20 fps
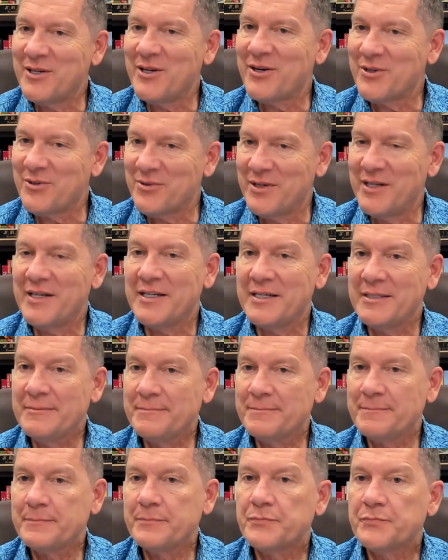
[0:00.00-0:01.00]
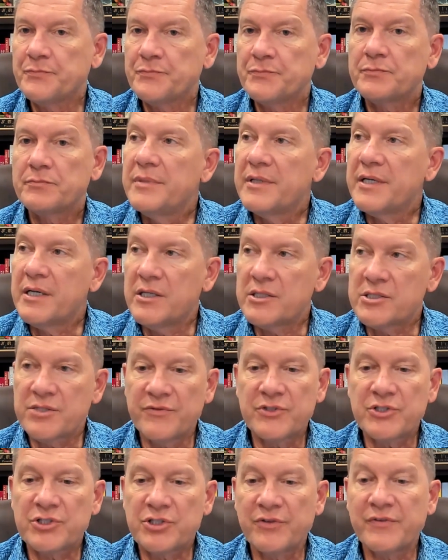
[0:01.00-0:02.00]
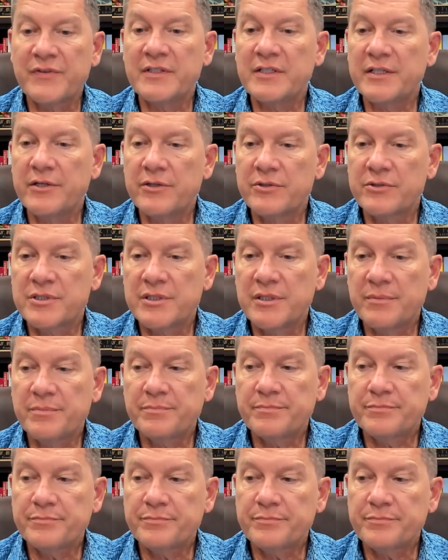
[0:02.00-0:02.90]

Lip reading: already because of servant leadership